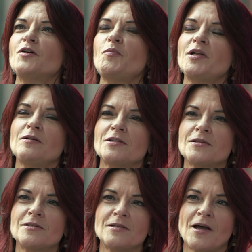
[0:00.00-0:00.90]
Nobody
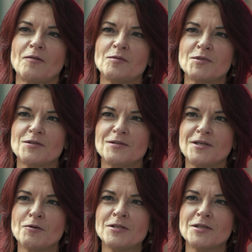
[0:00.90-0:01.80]
listens to albums in
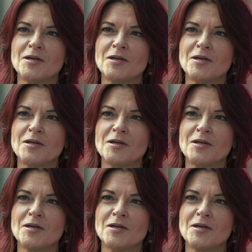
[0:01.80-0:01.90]
sequence